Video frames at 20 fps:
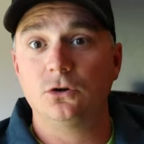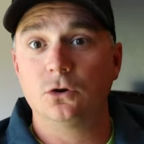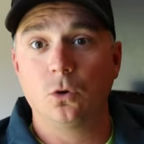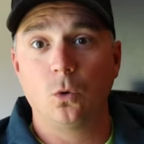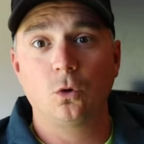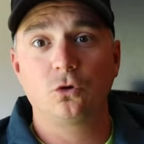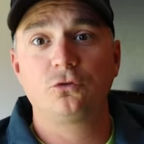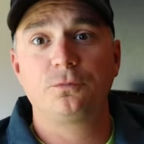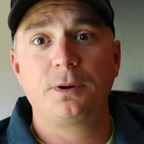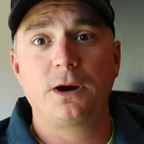your
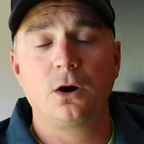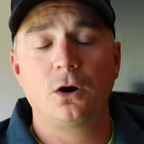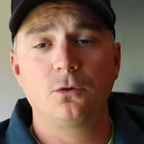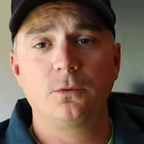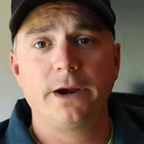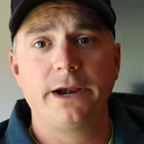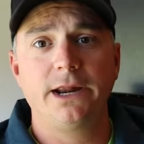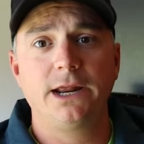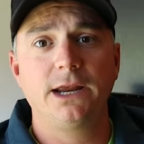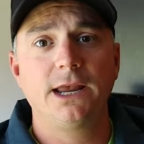horsepower
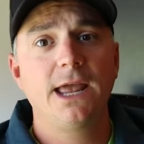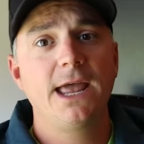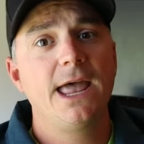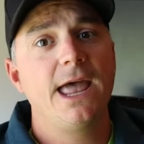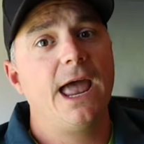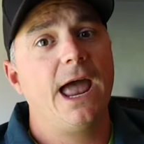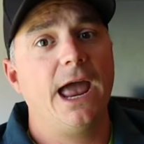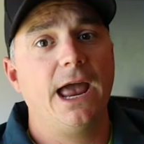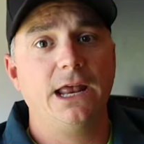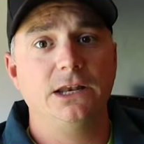rating
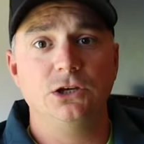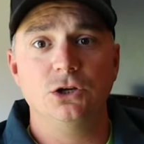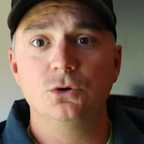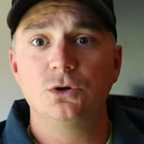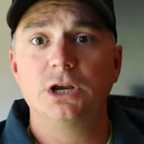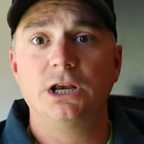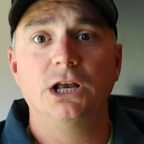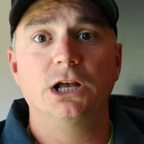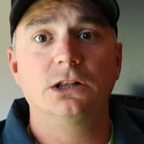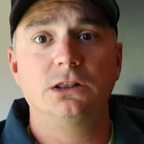and you
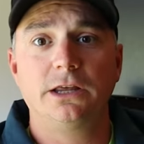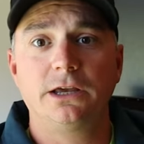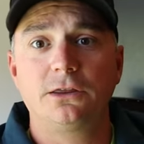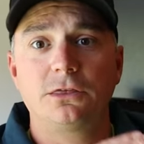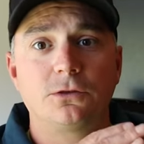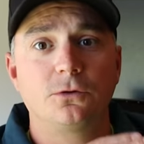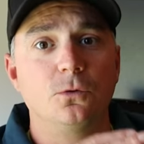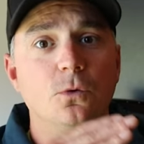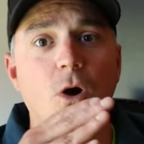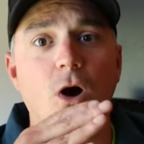can click
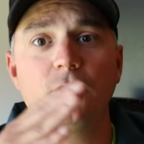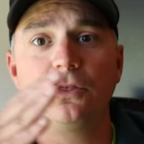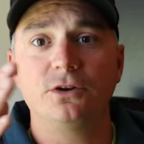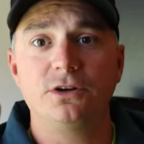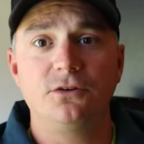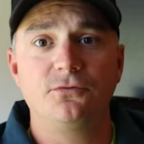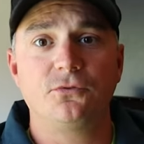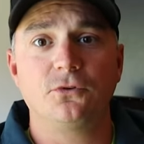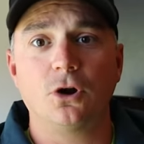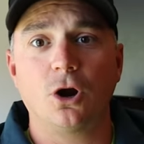through all the
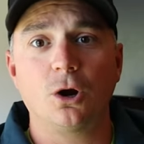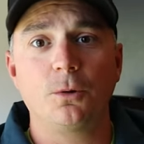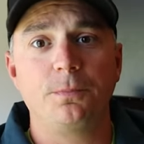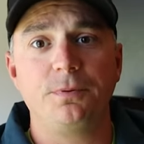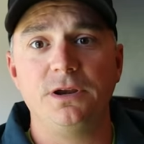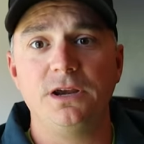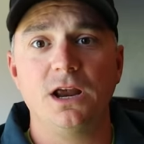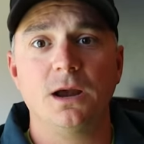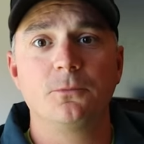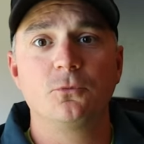different
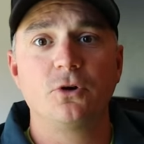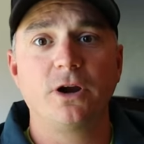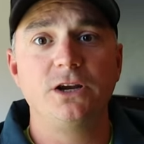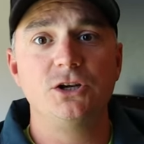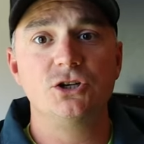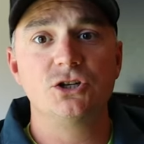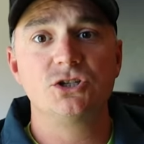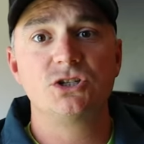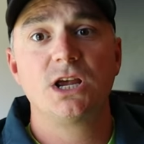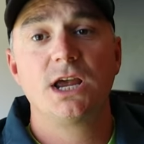RPM
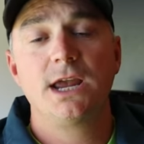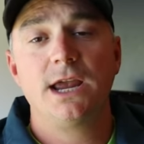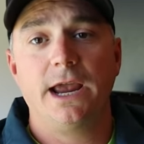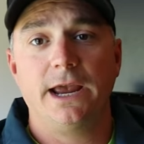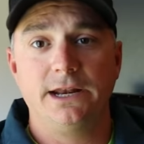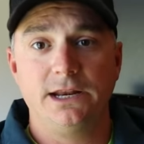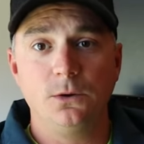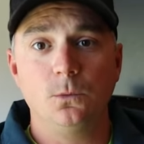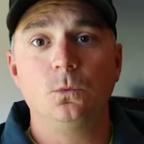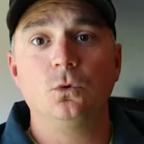ranges
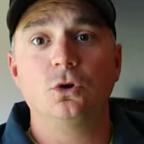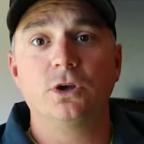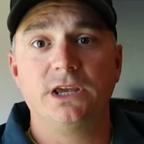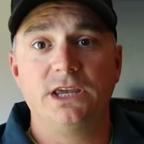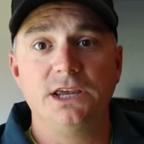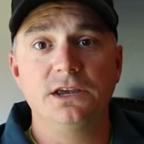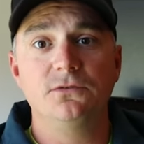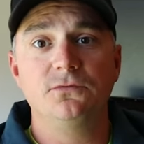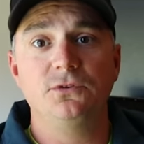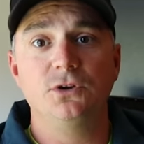and it will
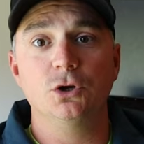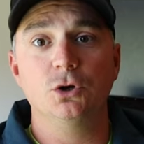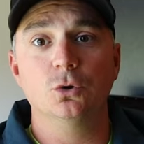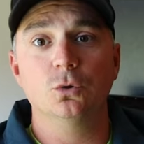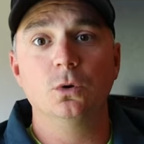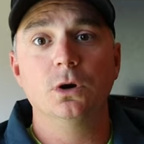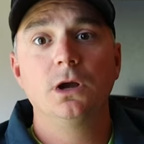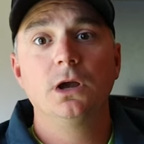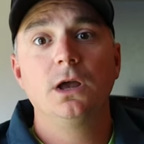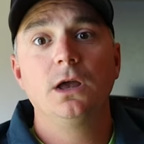give
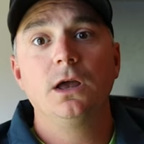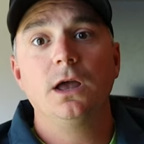you